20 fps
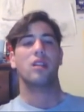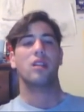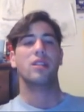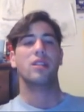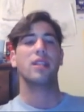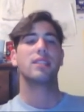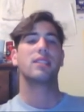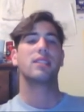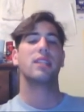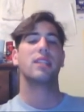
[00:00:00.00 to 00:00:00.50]

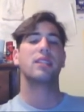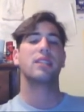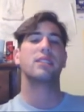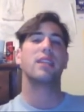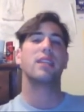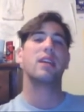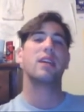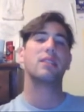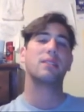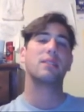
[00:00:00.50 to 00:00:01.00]
Let's get
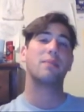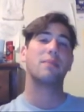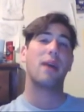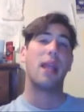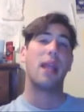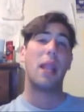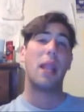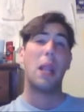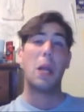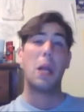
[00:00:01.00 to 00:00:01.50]
down to
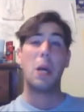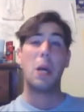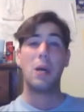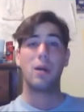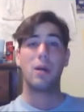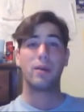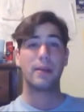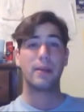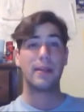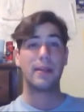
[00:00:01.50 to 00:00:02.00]
my
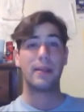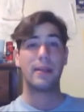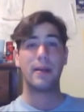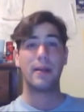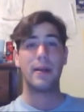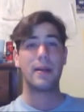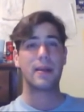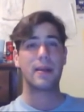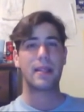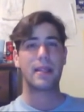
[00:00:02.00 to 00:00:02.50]
long,
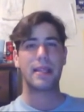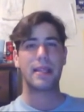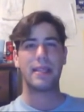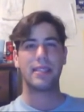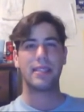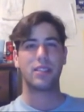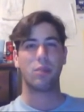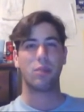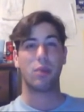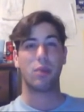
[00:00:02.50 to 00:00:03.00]
long
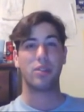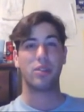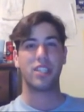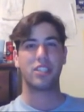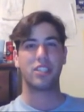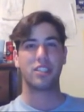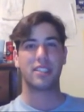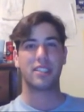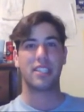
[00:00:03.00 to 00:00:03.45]
list of potential